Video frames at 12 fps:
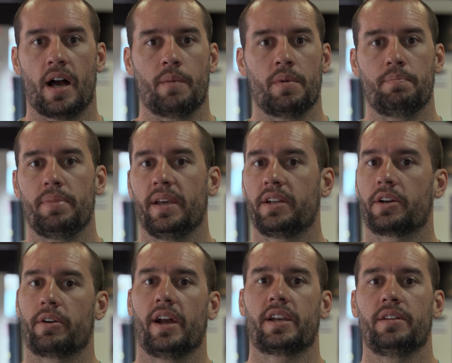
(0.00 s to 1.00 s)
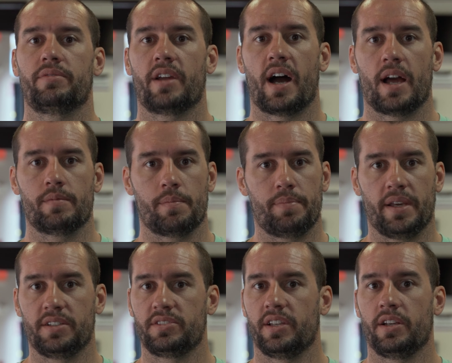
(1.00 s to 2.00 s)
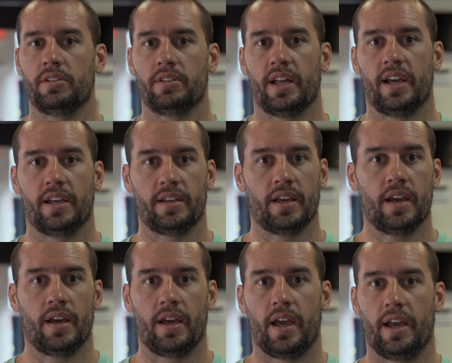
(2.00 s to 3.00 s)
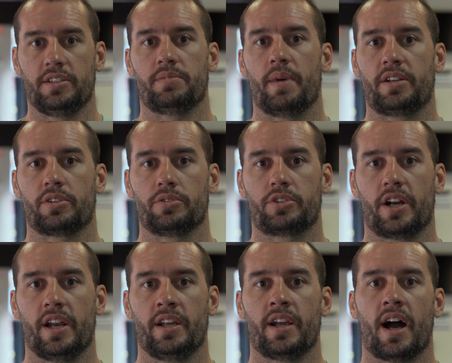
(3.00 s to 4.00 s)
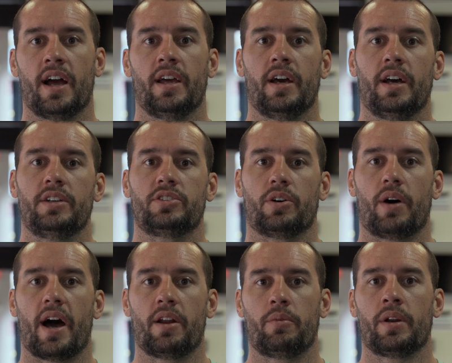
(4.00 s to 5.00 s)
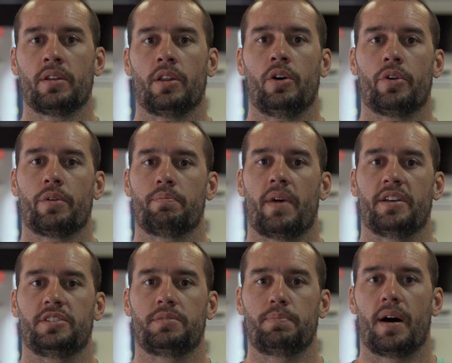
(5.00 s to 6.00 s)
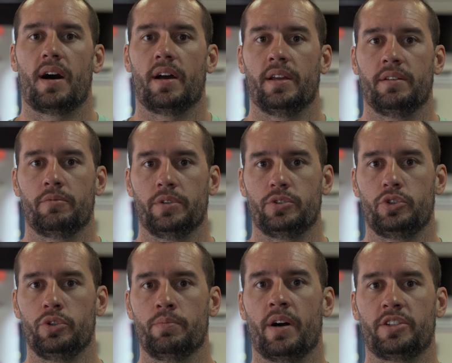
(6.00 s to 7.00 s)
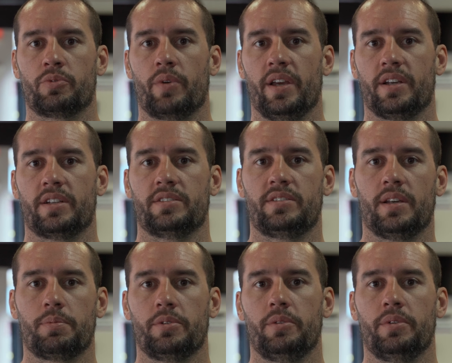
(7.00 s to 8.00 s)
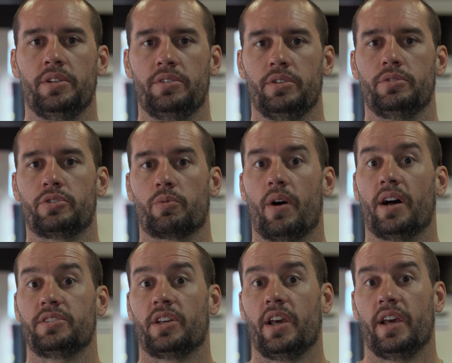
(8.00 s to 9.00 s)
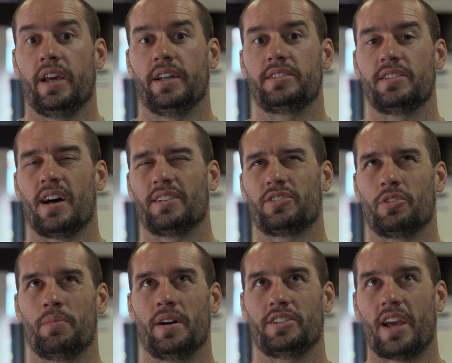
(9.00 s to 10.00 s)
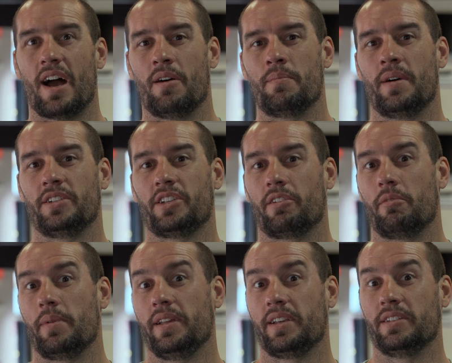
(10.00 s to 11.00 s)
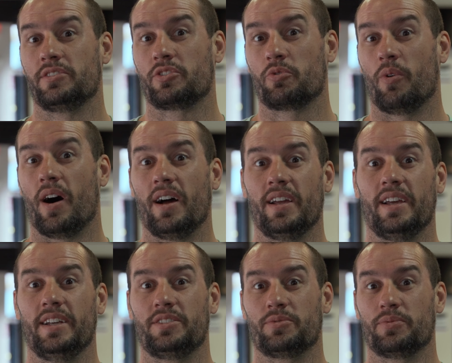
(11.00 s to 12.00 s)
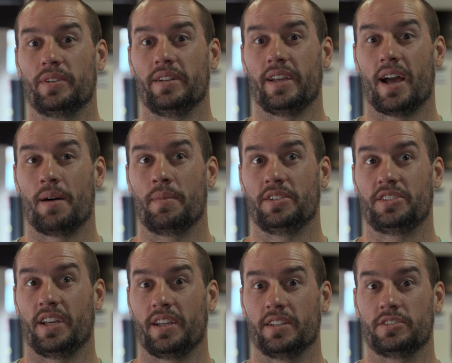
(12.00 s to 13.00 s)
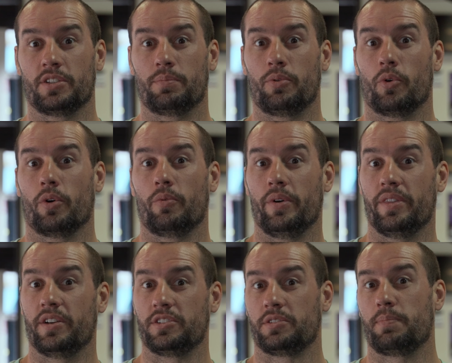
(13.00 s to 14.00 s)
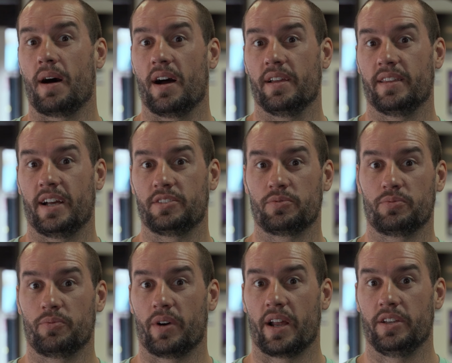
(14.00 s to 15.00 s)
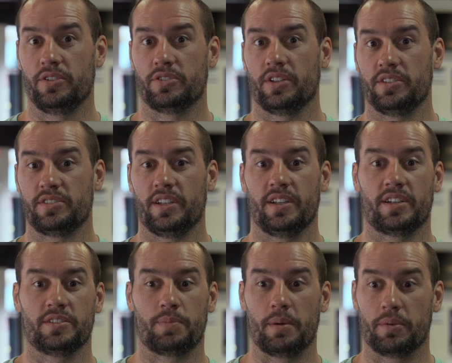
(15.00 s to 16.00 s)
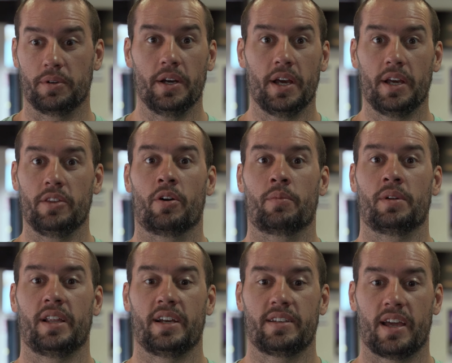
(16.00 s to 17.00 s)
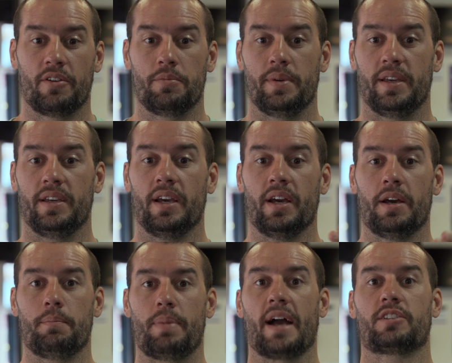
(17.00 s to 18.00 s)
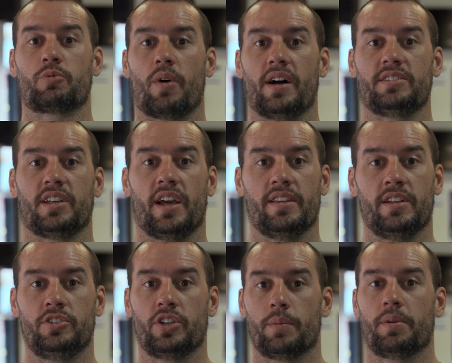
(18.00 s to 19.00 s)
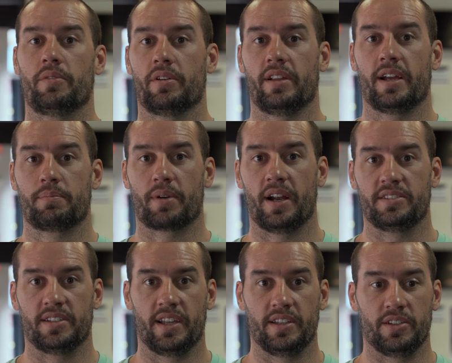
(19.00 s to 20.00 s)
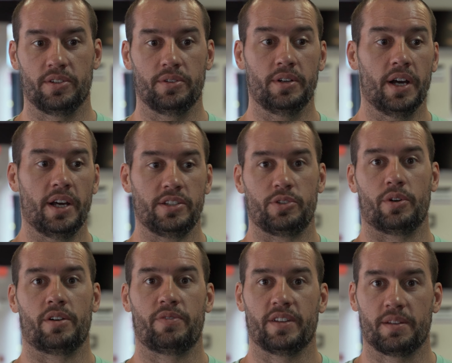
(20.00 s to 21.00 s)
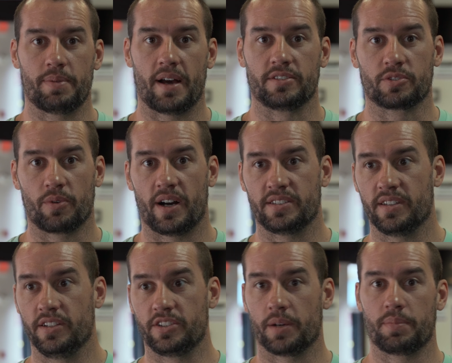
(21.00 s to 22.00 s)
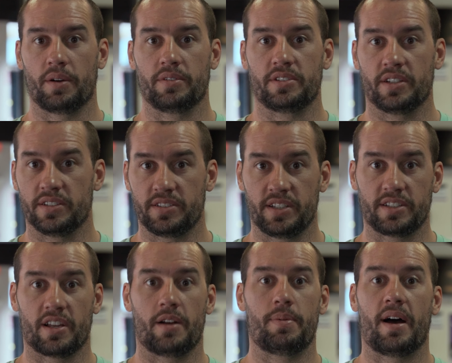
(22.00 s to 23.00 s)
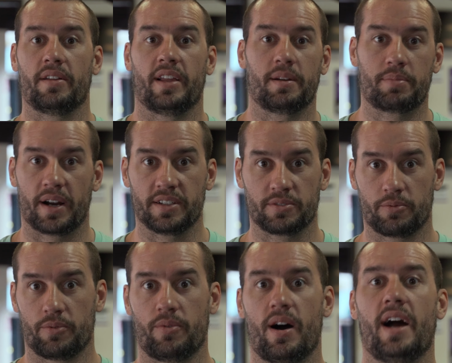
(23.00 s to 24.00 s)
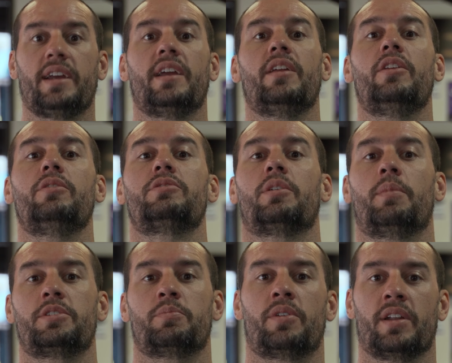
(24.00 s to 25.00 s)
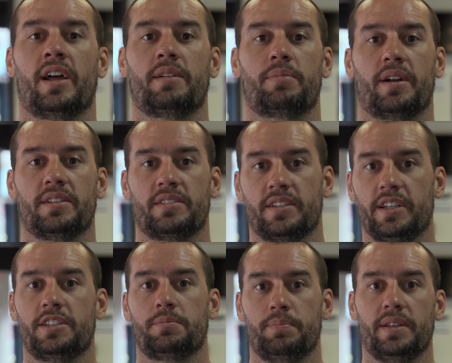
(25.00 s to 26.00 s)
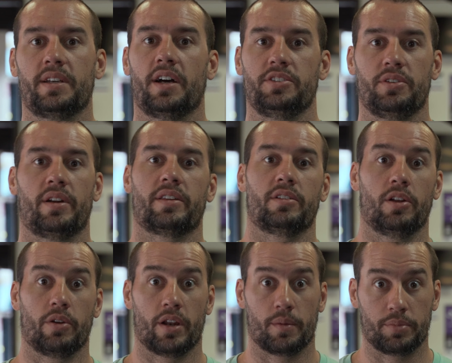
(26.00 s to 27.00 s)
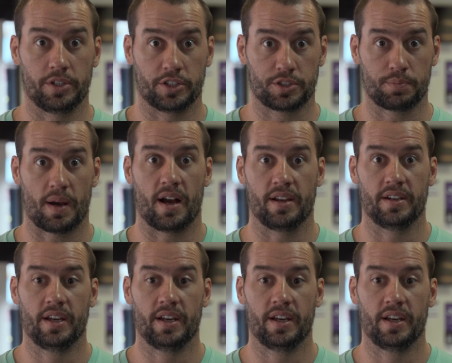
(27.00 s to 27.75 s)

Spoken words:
I'm a big corrective guy. I'm a big single leg asymmetrical training guy. So I don't want to load up my spine with too much weight because typically when you do squats, it's not so much how much everybody can squat, it's really how much they can support with their spine. That's what I usually see because people, normal leg day would be back squats and then jump over to leg press and they do 250-pound squats and then jump over to 600-pound leg press. Why can you do so much more in leg press? It's because you don't have to load it up with your spine.